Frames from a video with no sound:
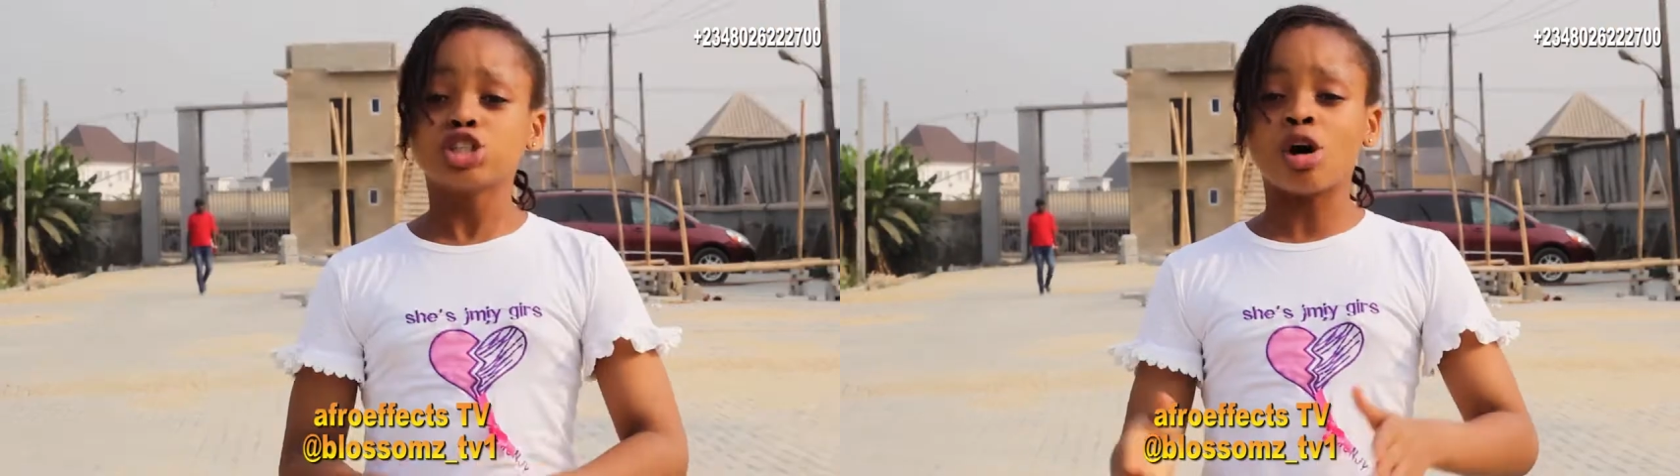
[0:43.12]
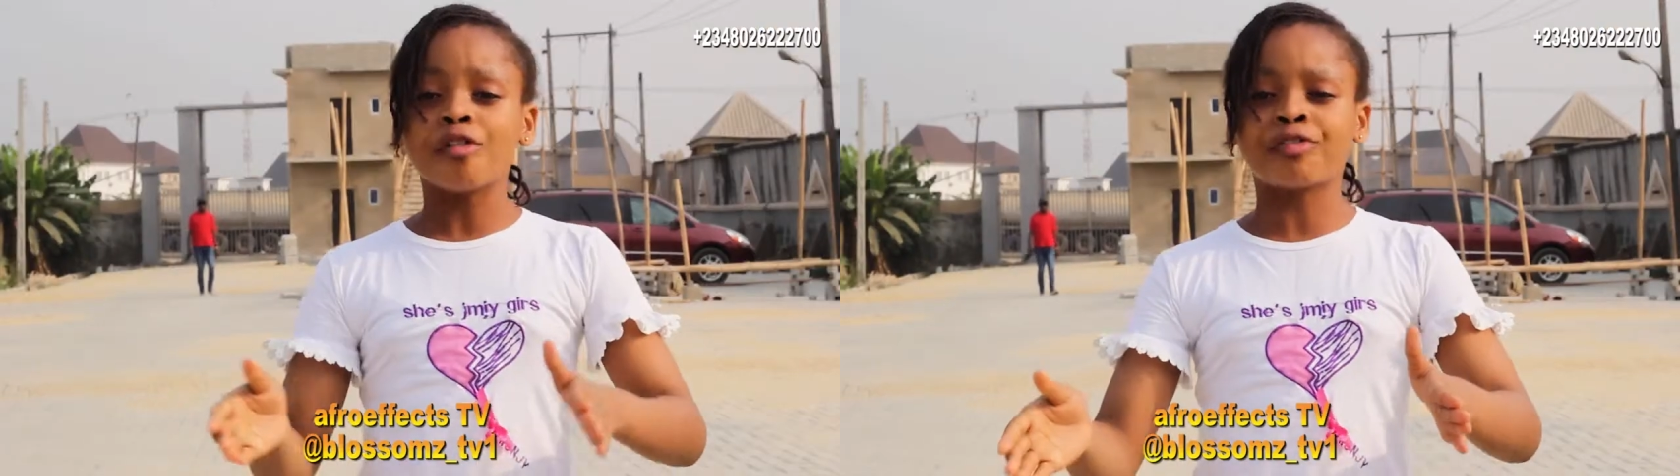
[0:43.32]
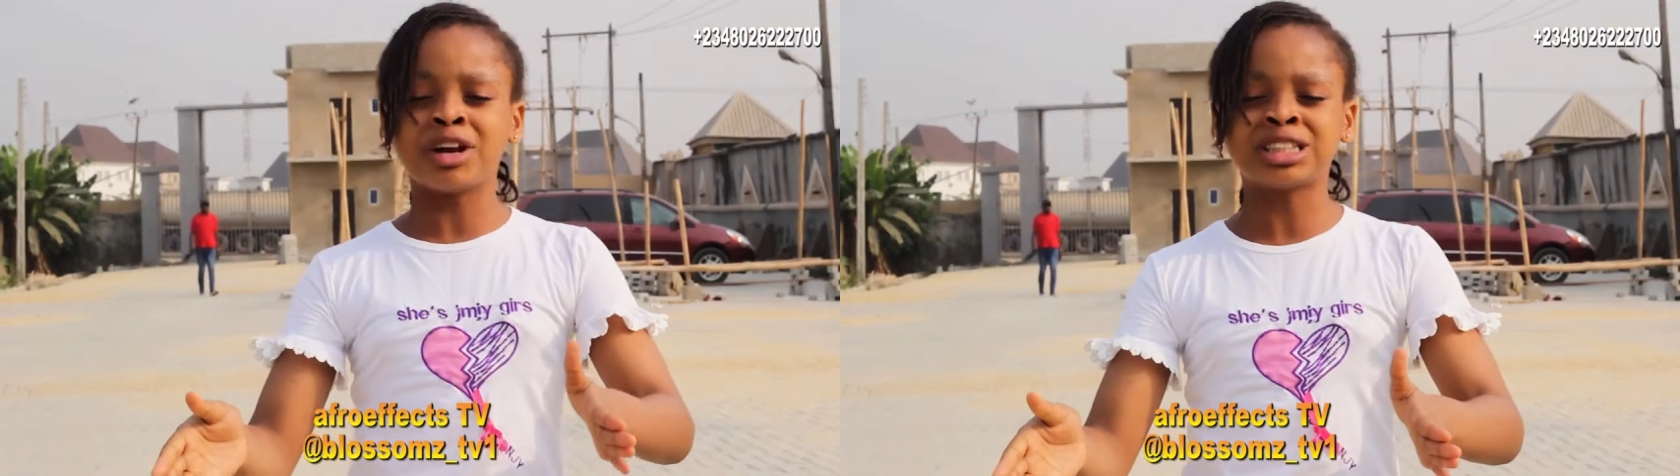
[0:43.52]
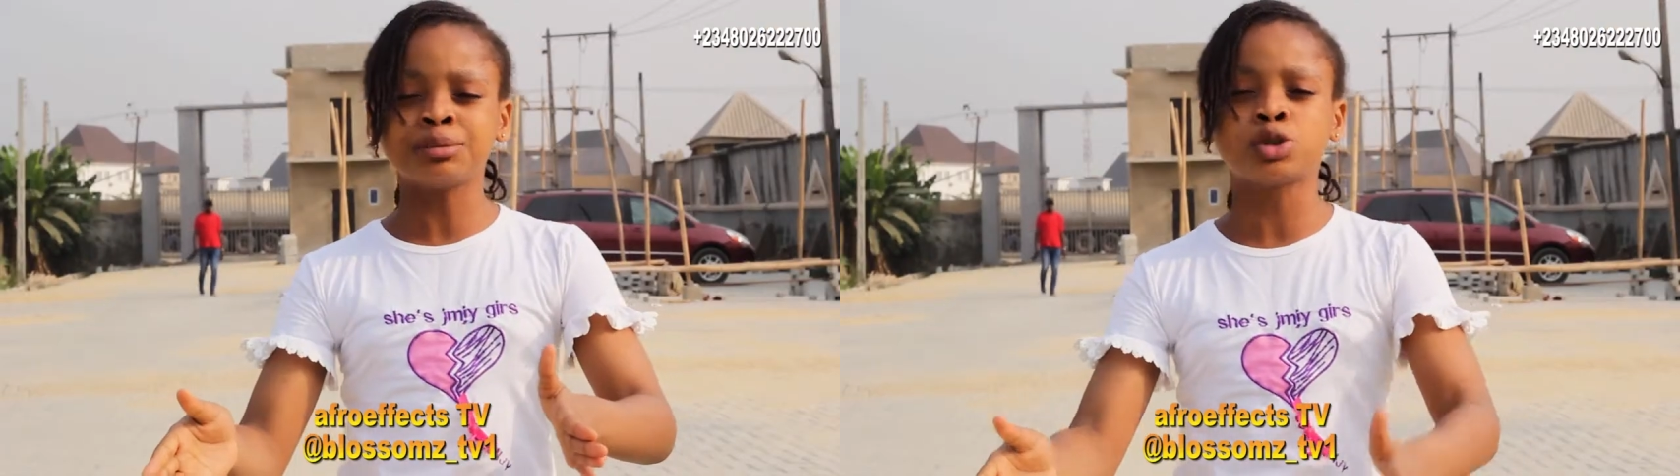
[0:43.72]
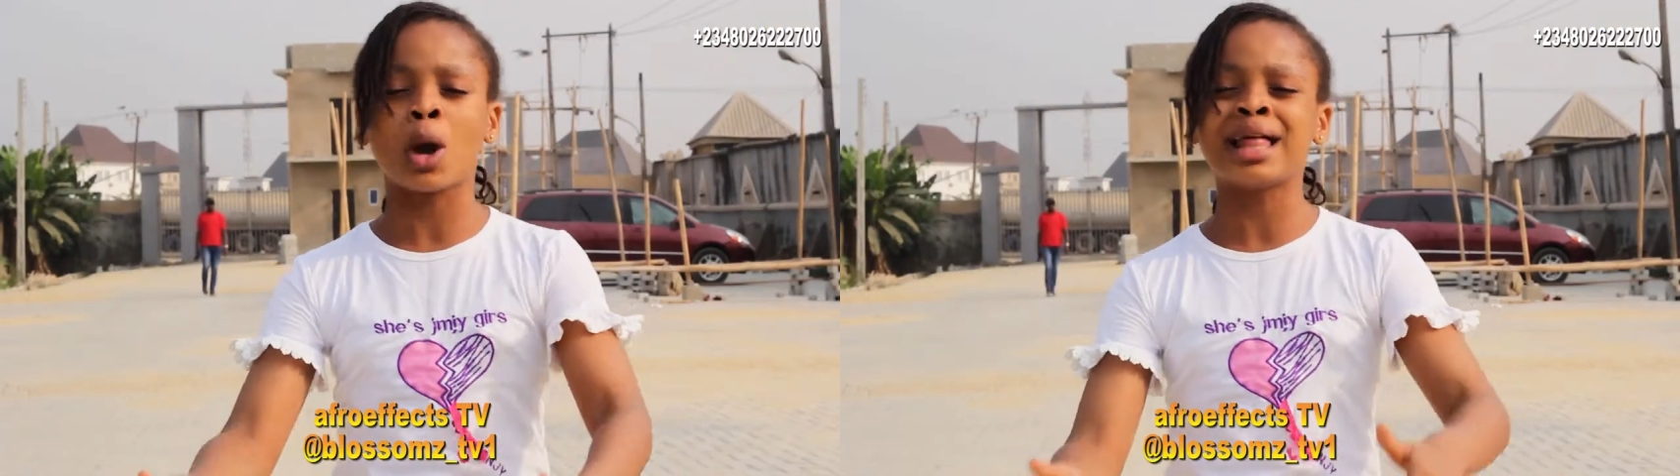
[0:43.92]
Some
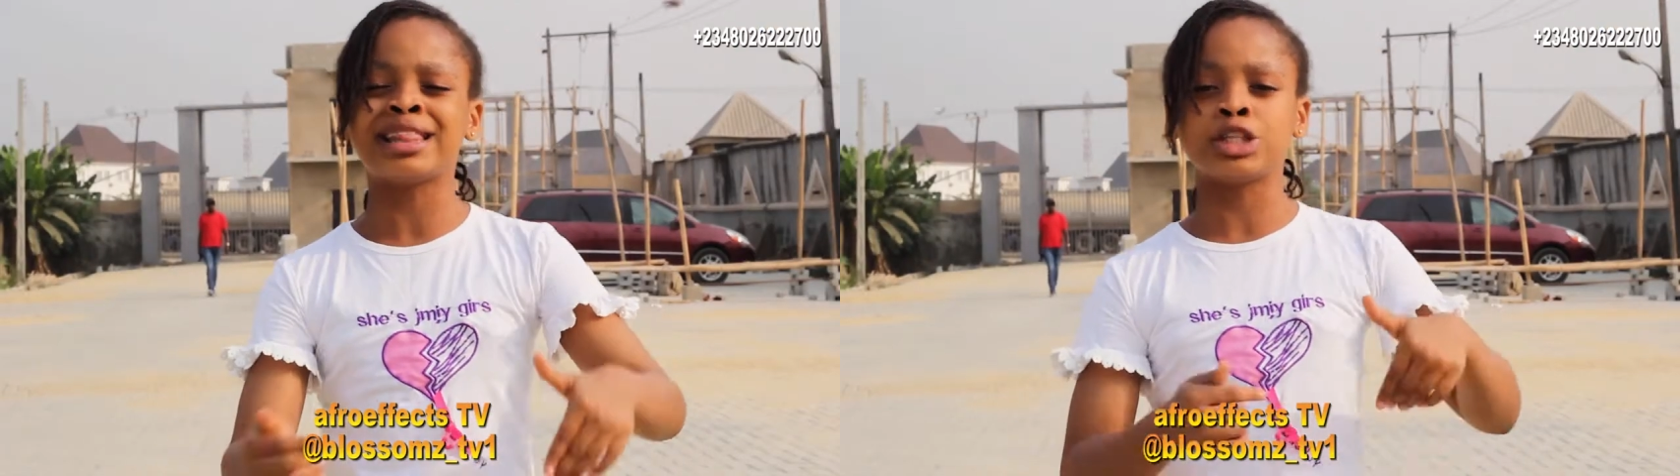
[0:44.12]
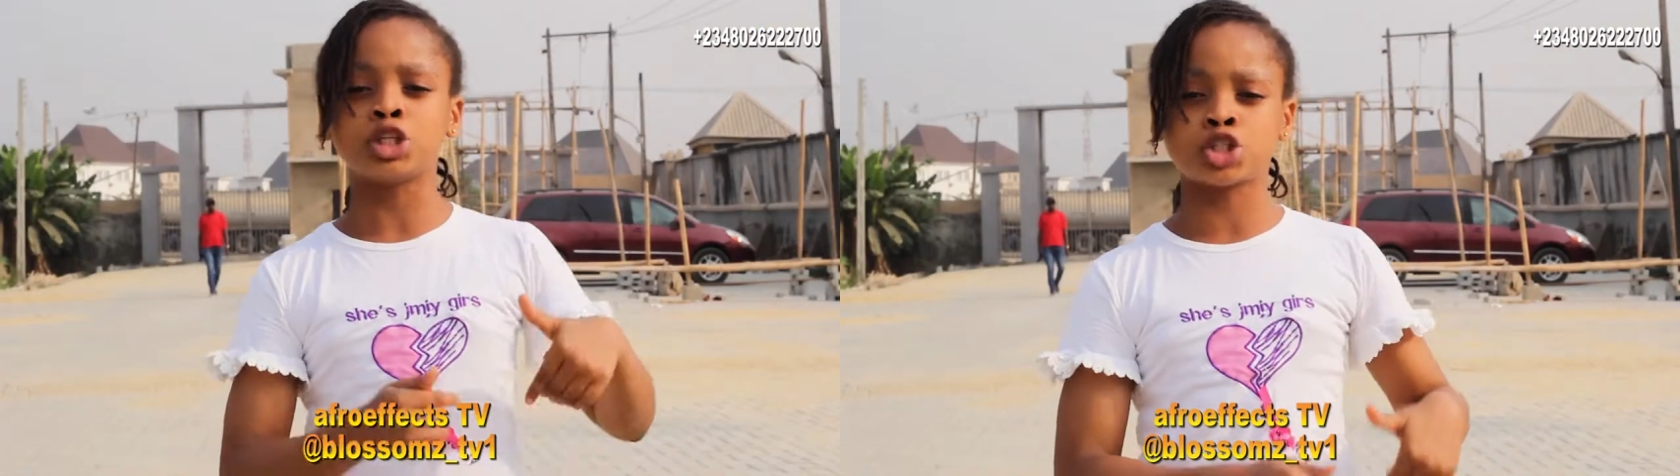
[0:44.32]
friendships should end in the